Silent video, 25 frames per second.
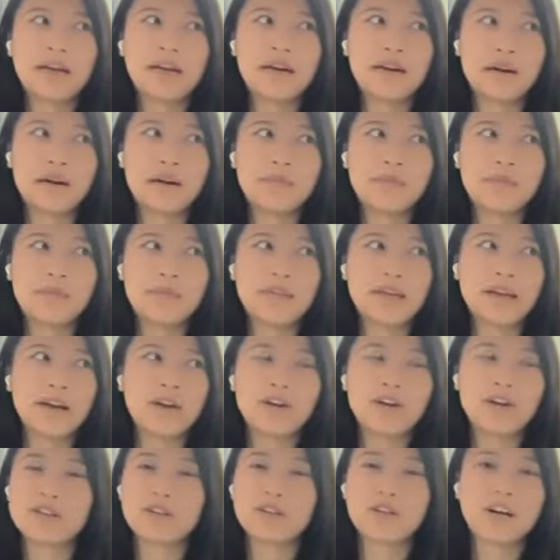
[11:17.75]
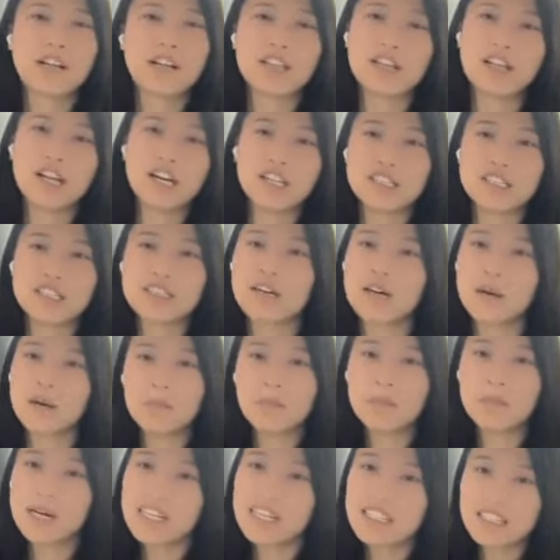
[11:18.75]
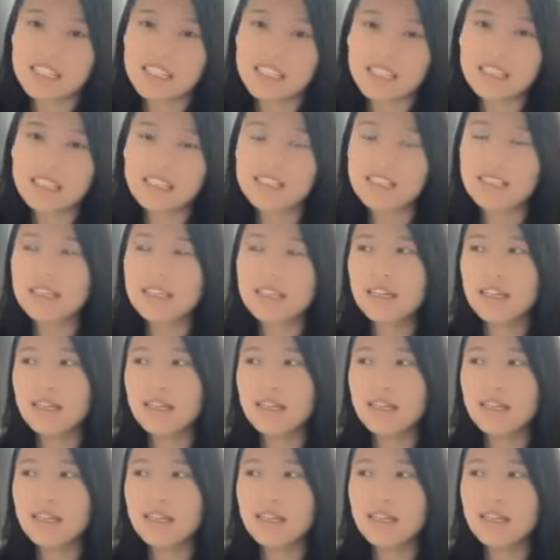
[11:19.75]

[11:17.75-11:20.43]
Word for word: I also got lost on buses